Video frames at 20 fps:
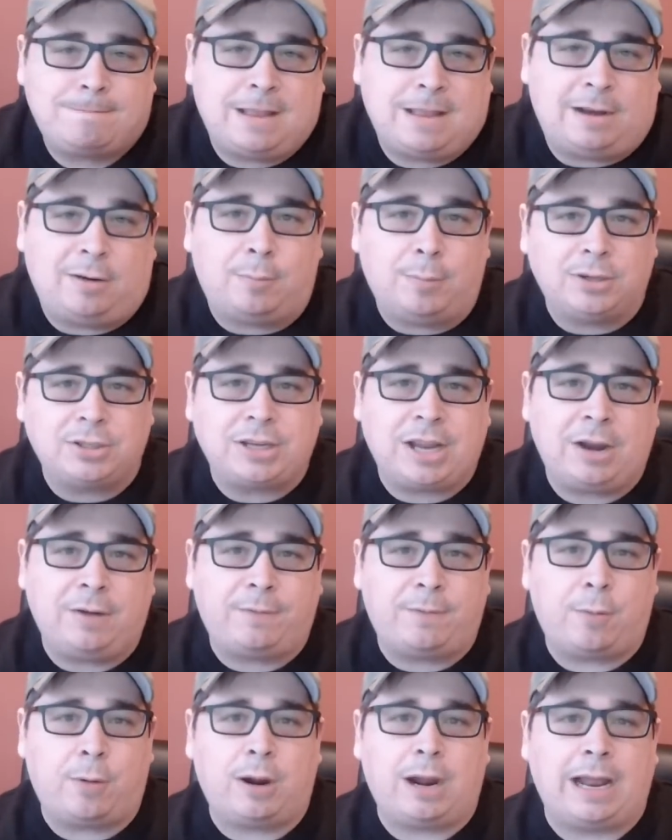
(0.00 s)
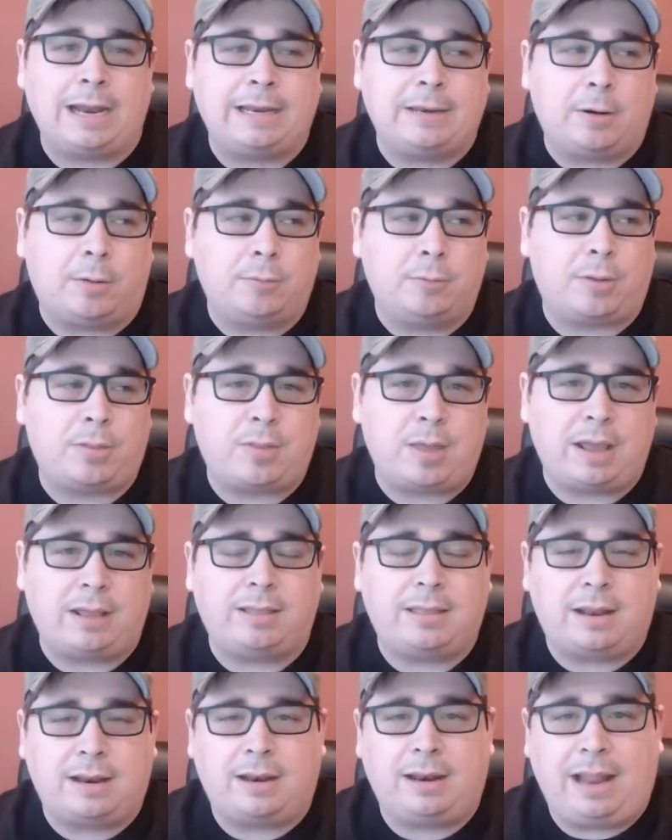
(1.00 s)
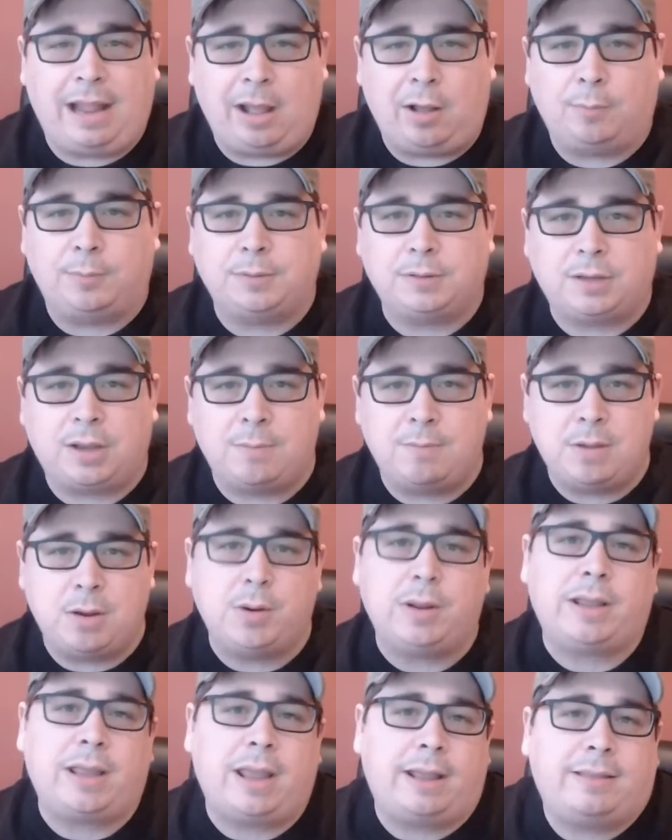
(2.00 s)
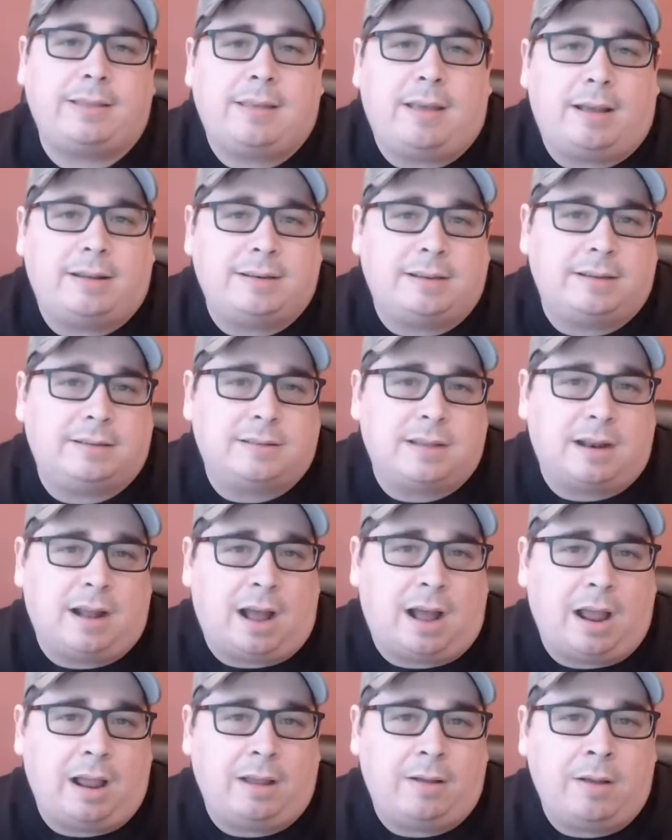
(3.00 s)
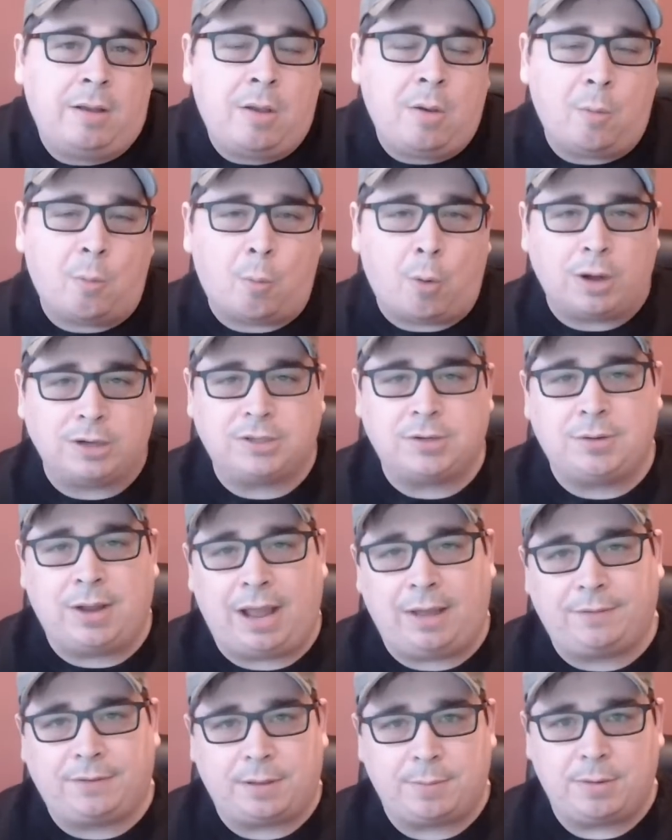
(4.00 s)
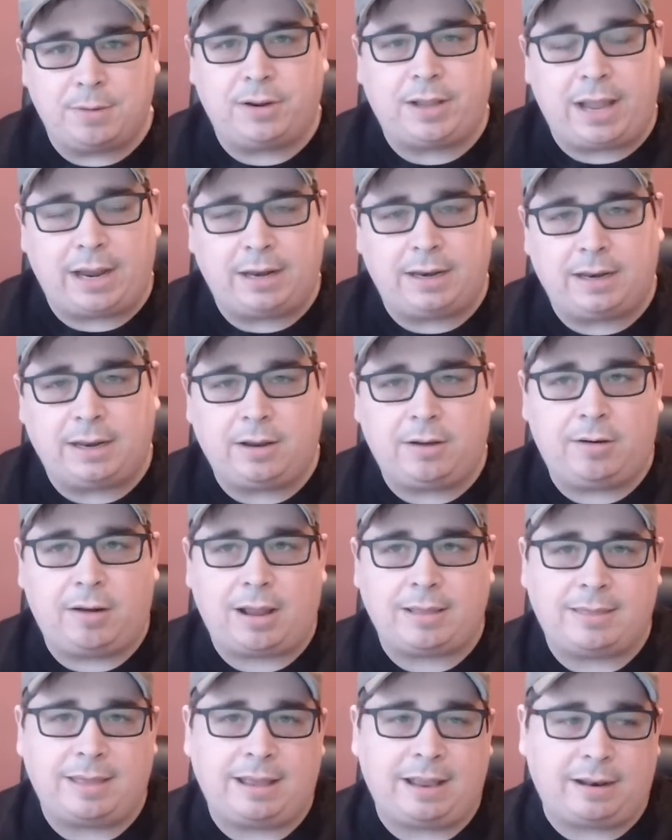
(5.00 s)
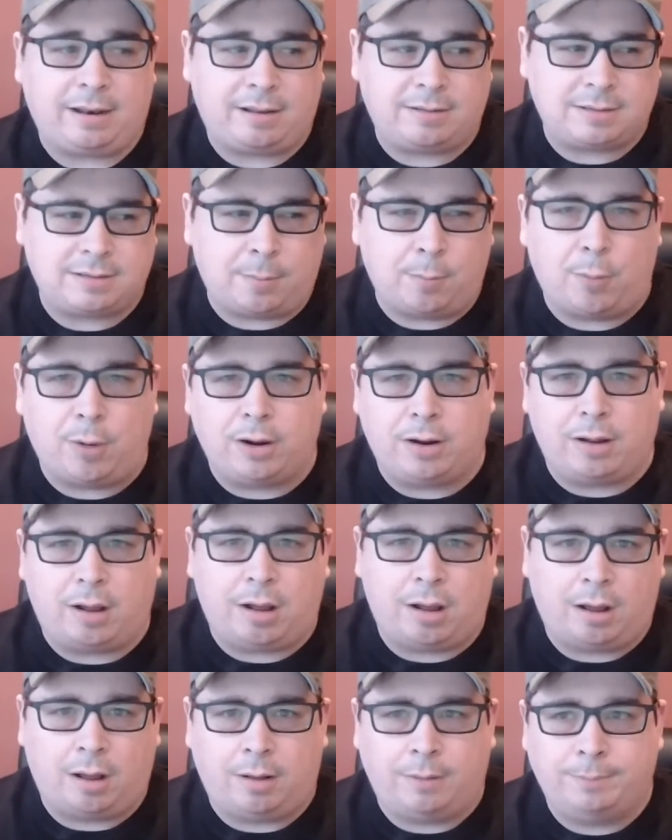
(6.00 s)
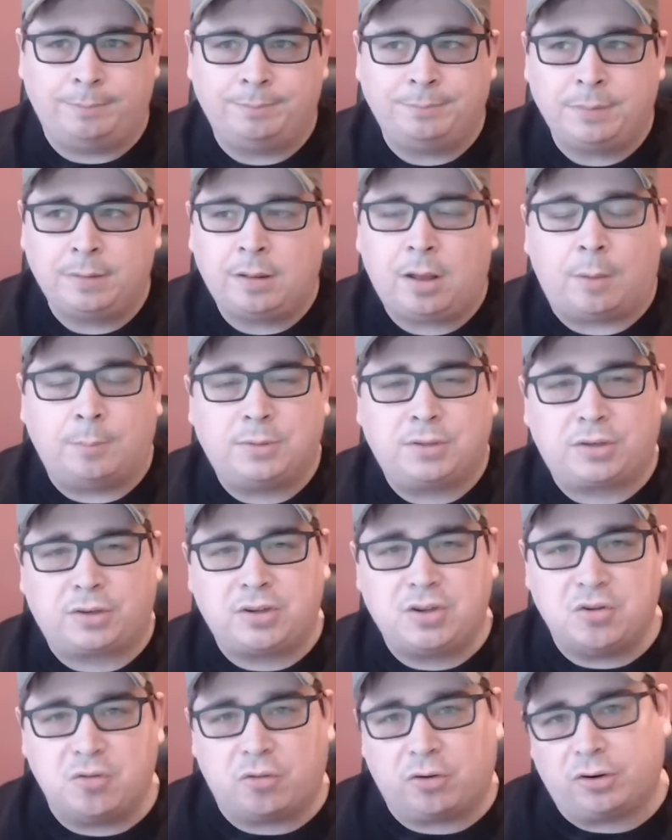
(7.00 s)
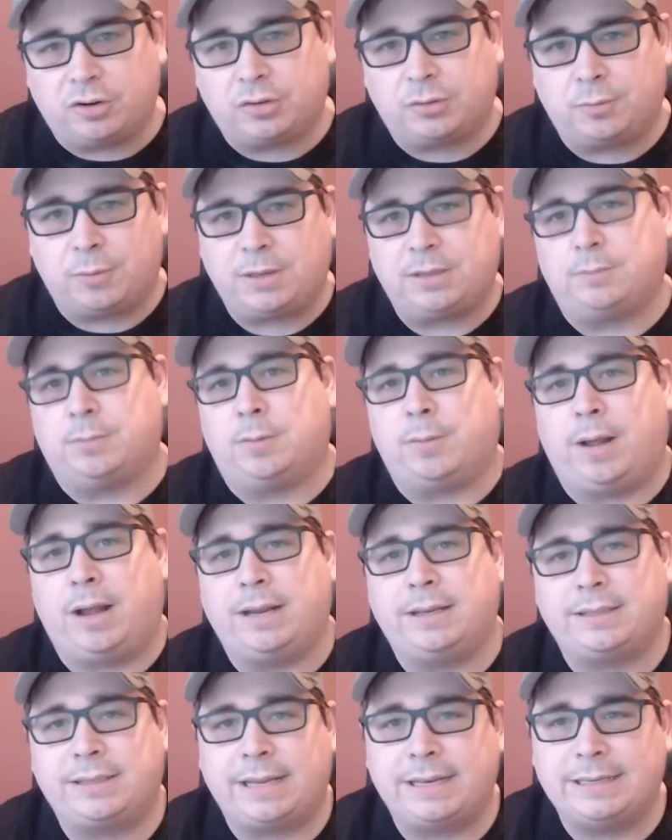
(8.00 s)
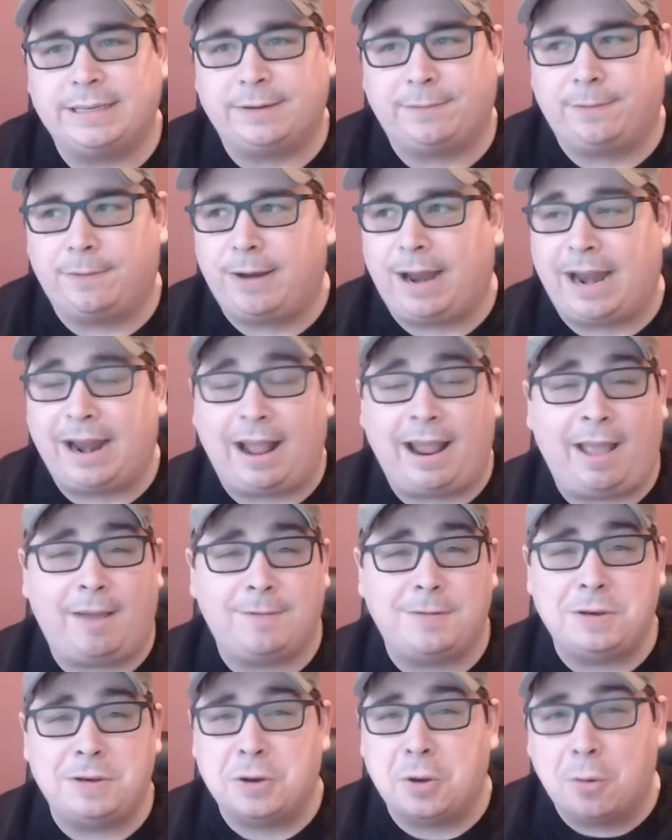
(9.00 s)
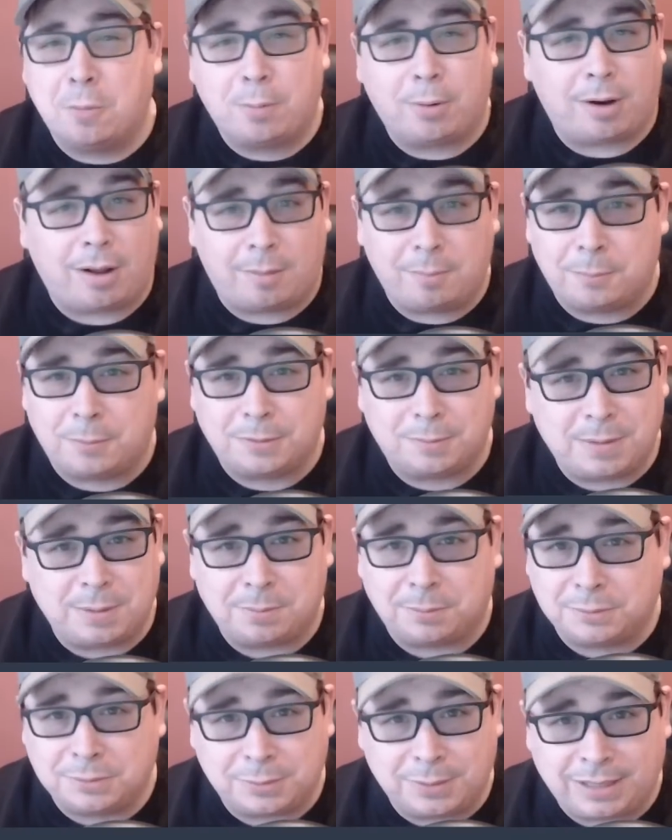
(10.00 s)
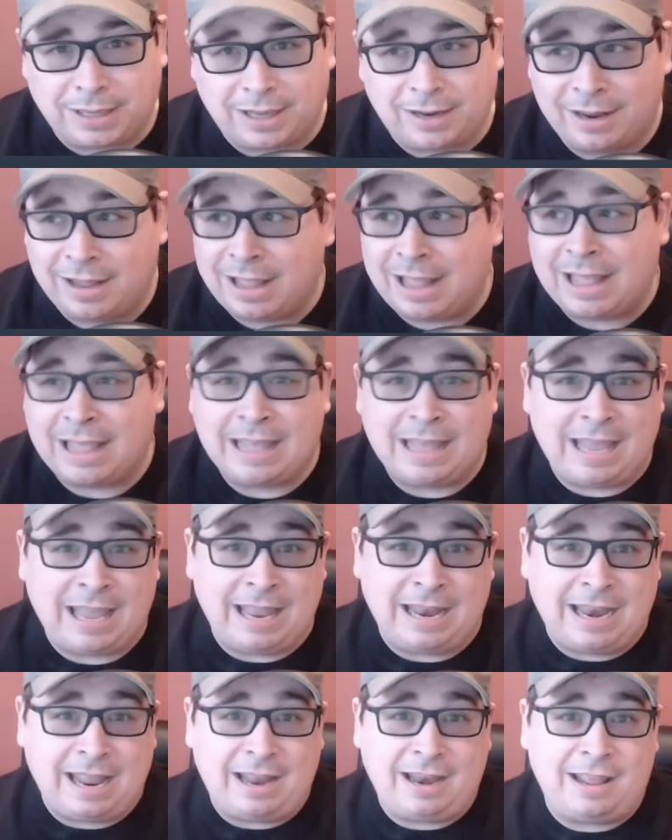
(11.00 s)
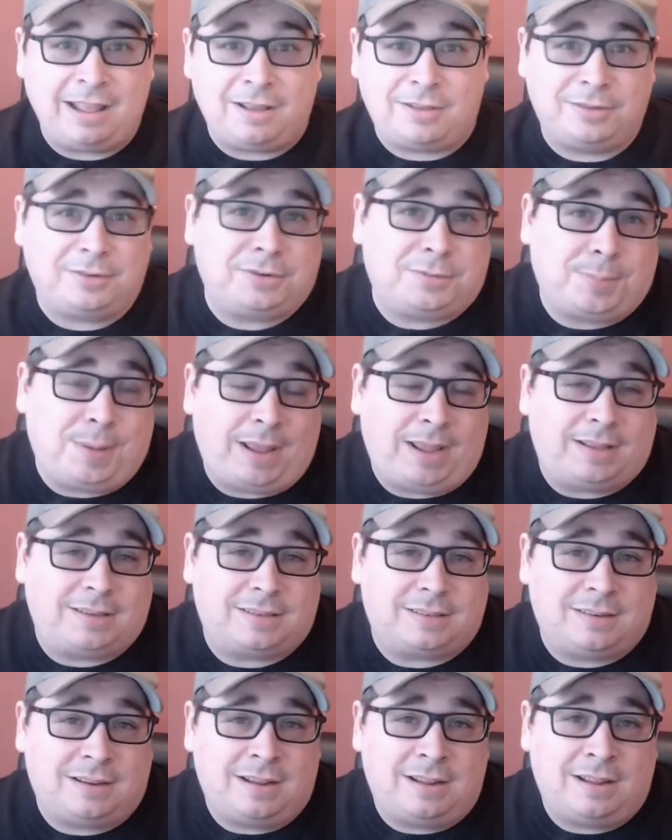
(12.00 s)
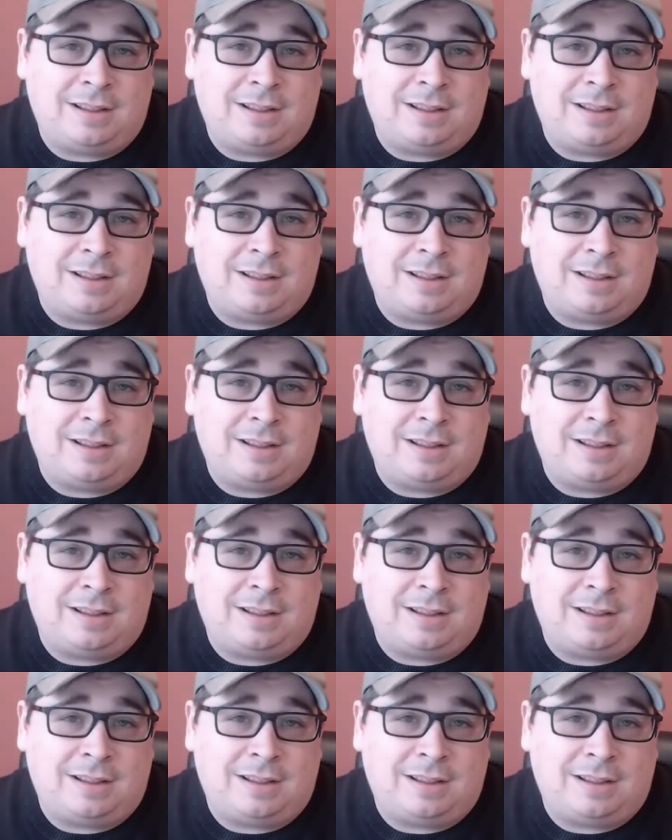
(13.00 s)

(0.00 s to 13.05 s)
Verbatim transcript: I don't much care for it. I don't think that it helps communicate the ideas that I want to have communicated here. I think it somewhat um, obscures reasonable minds can differ. And I have no problem with people doing it in any other space.